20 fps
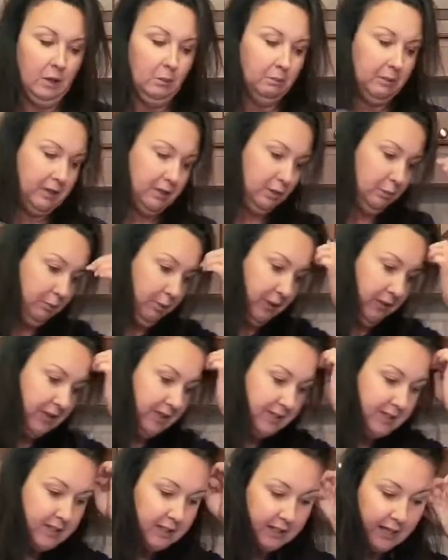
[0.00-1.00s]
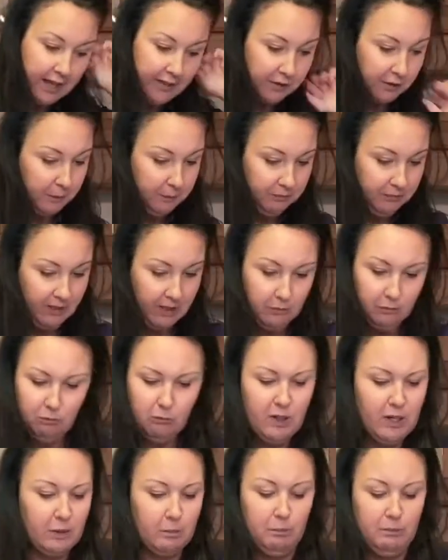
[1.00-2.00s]
But you put this together, and
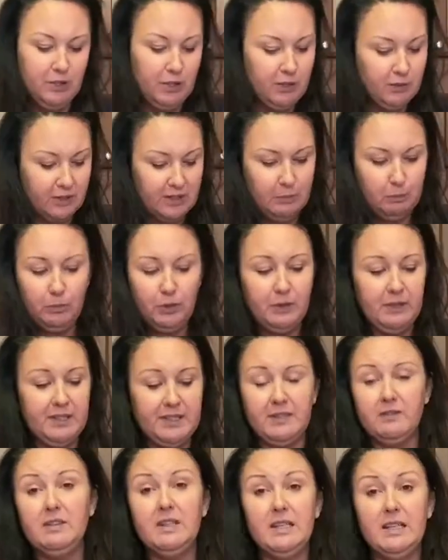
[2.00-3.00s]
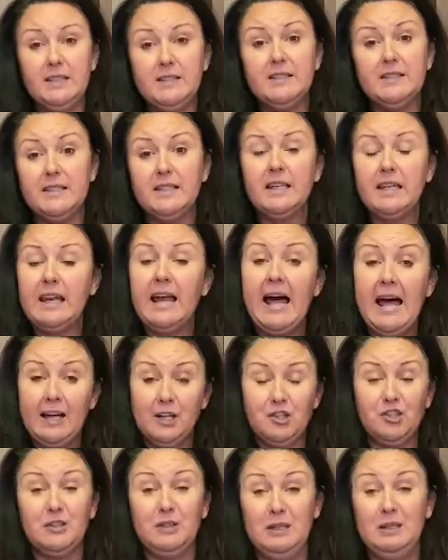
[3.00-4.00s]
one of the beauties of this is
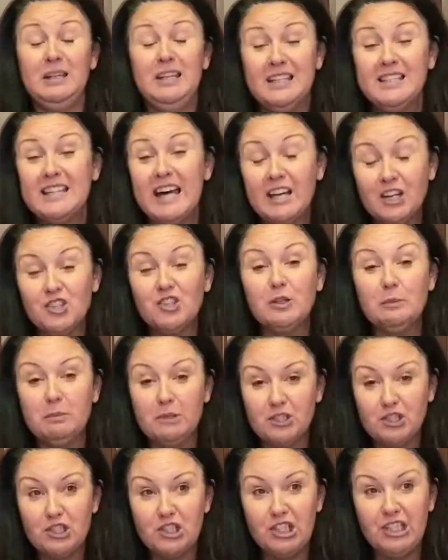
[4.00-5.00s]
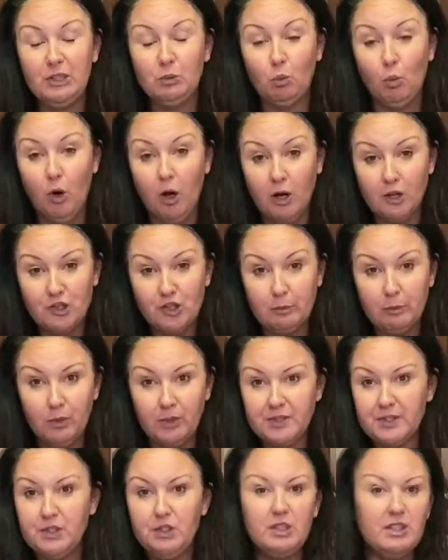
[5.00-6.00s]
it's actually machine
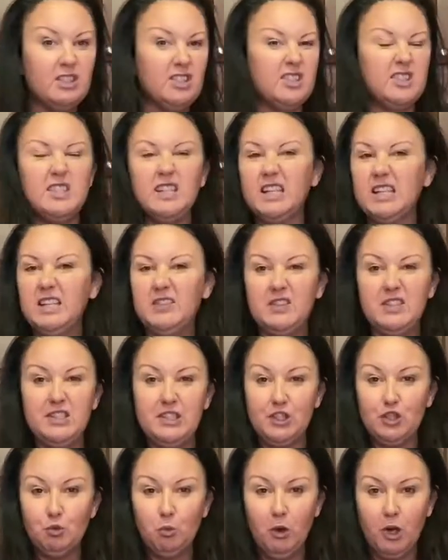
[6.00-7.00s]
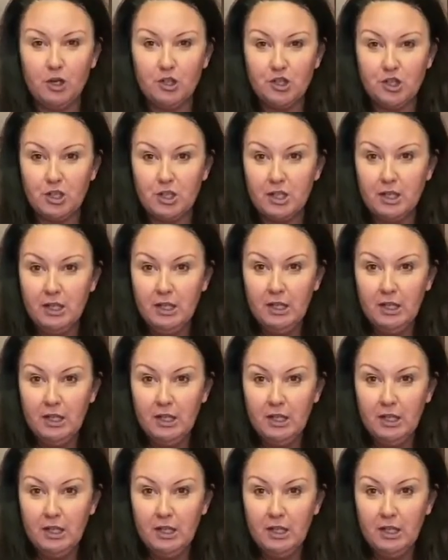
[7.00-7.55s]
washable, so you can stick it in the dishwasher.